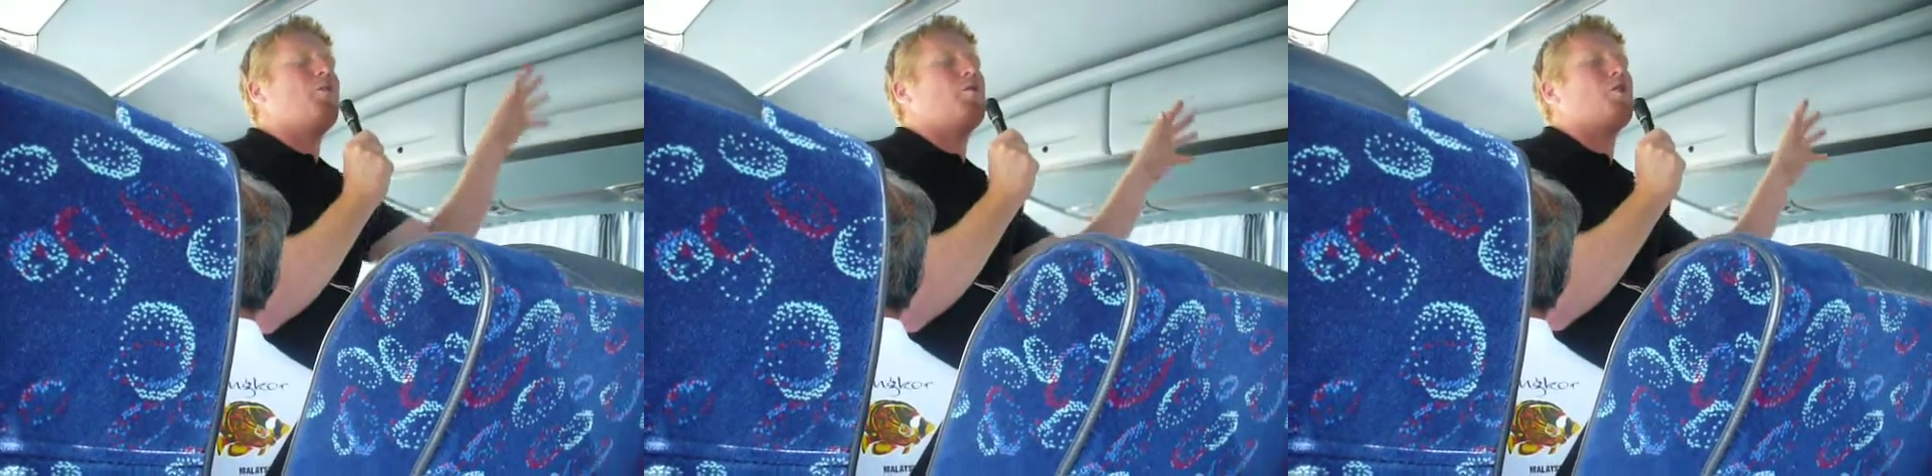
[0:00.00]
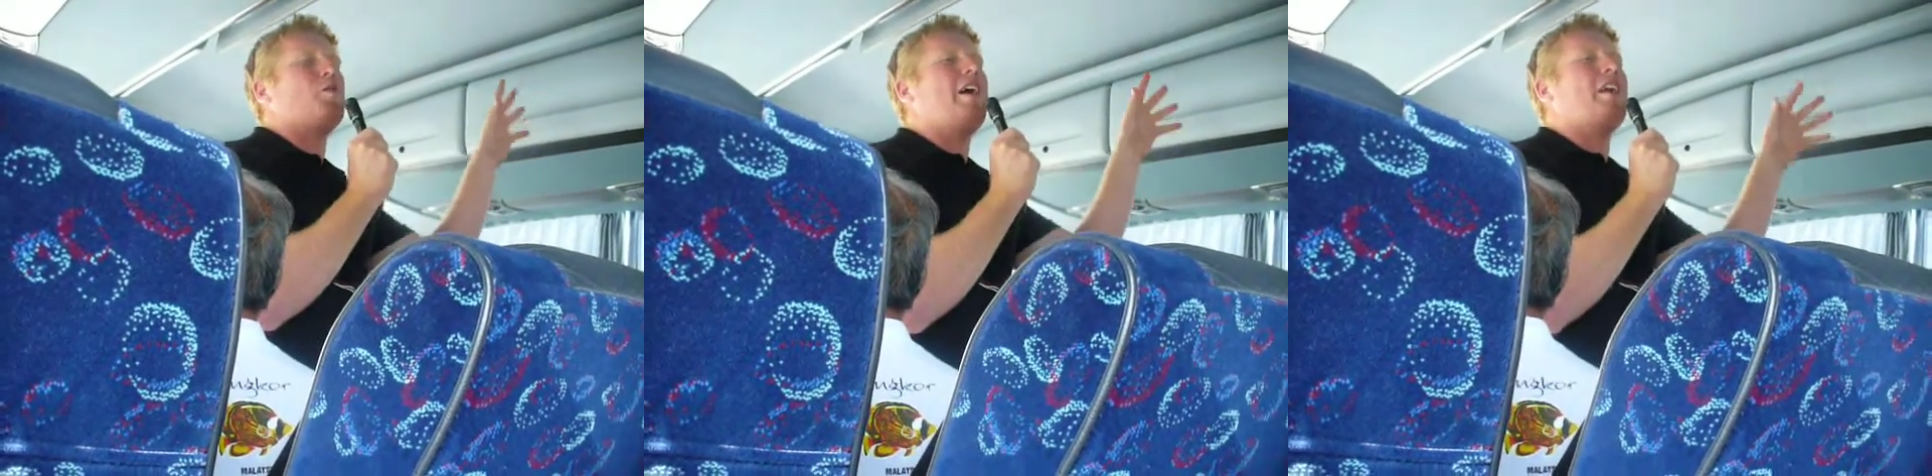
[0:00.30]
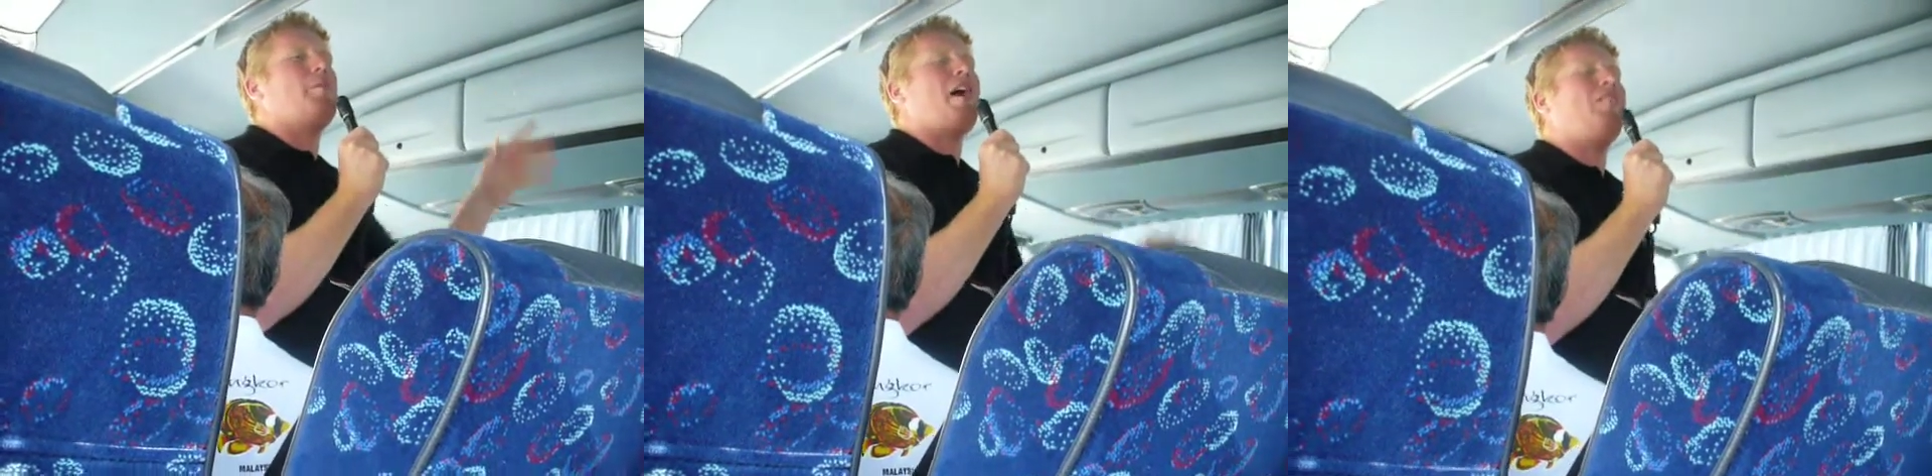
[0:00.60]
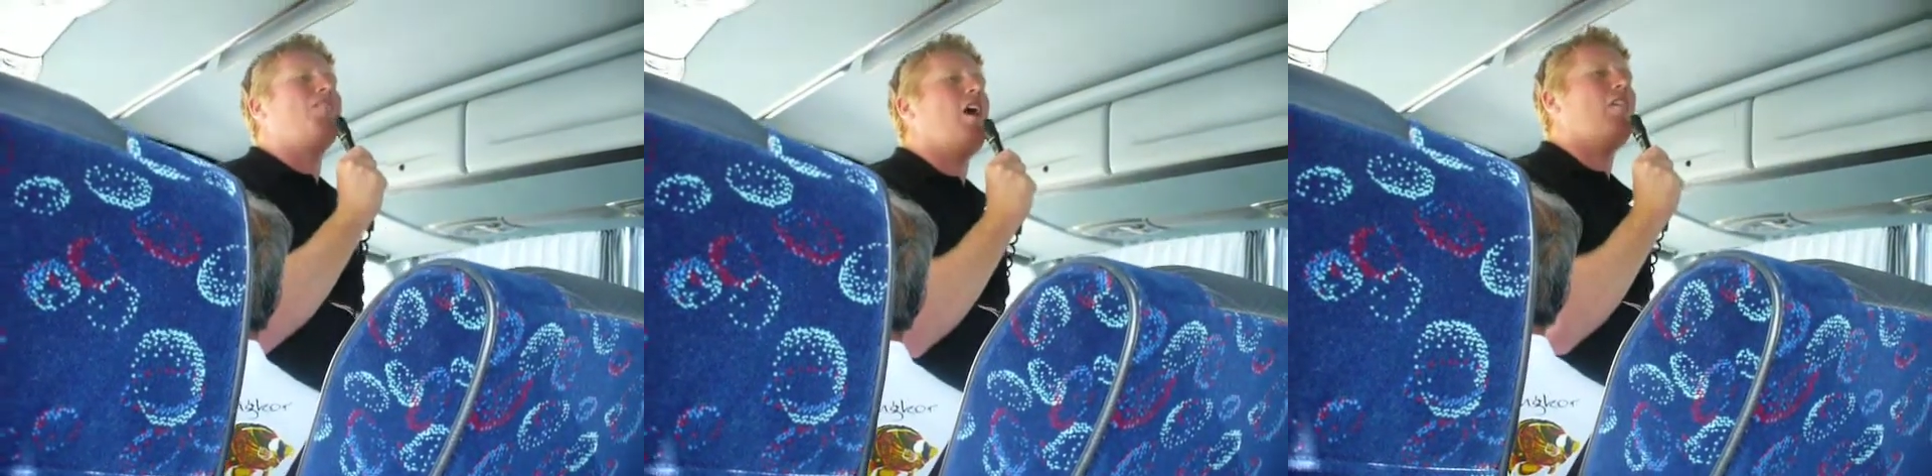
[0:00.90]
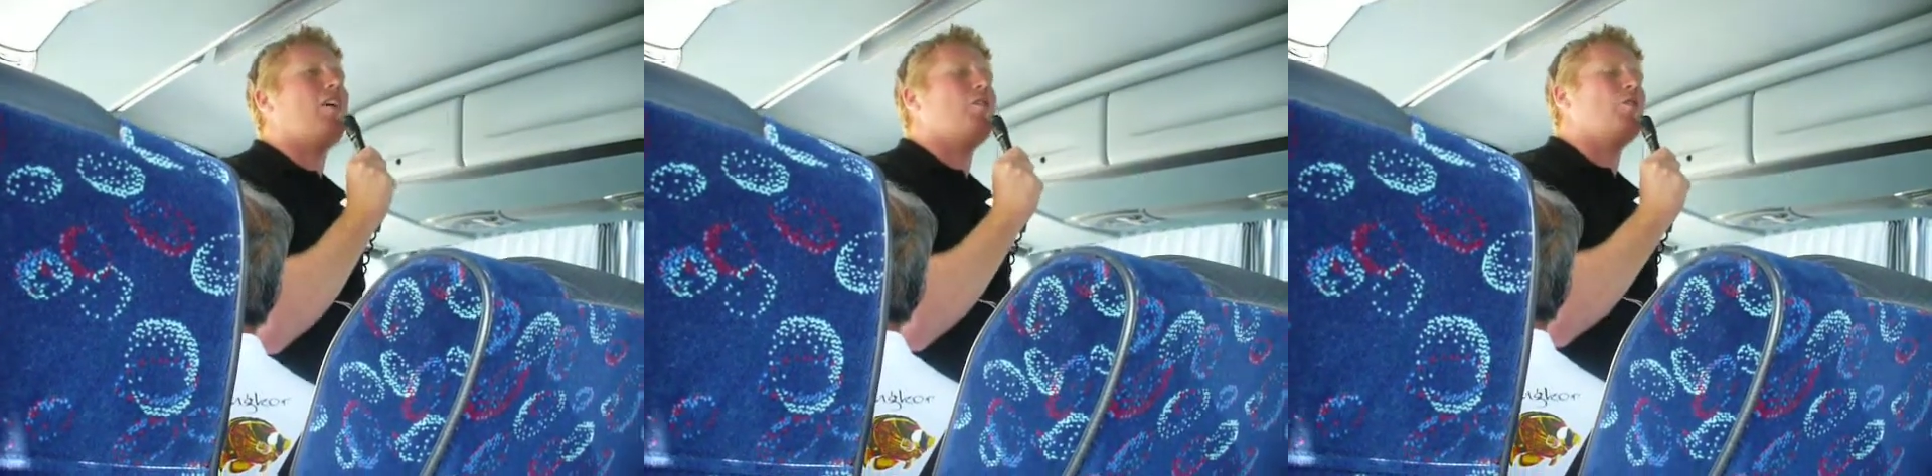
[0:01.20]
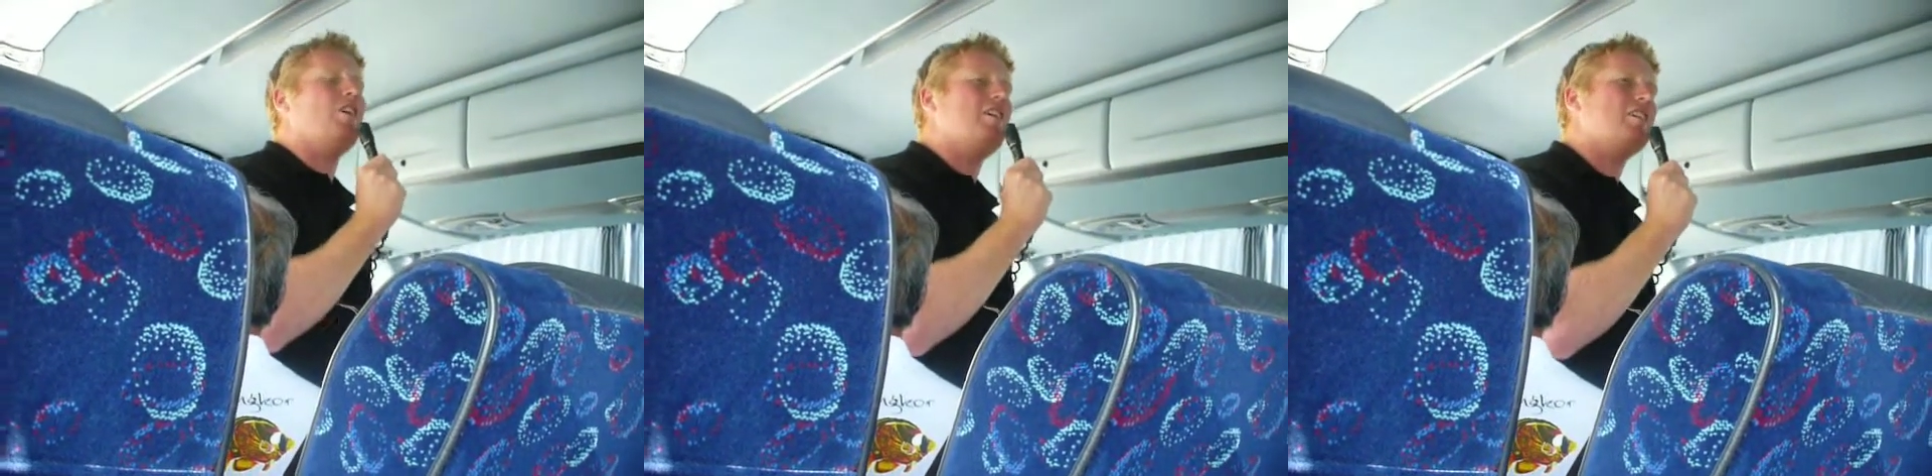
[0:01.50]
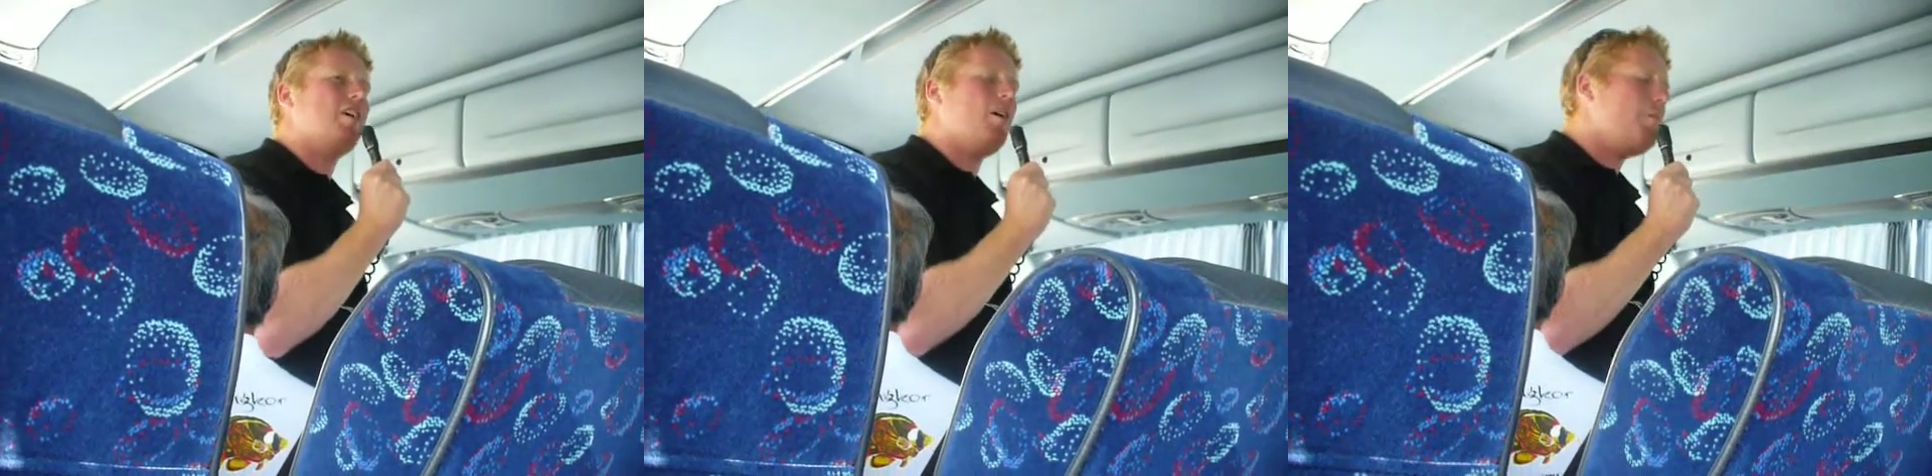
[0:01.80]
were created about 500 years
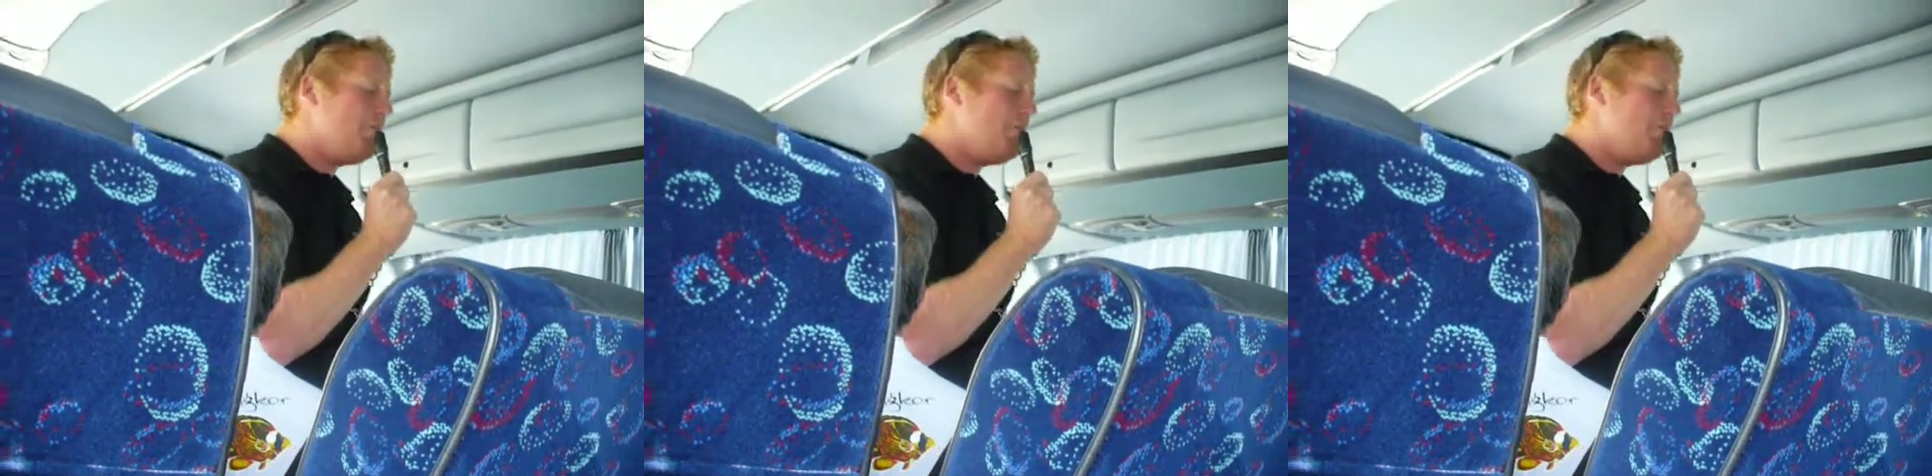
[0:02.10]
ago.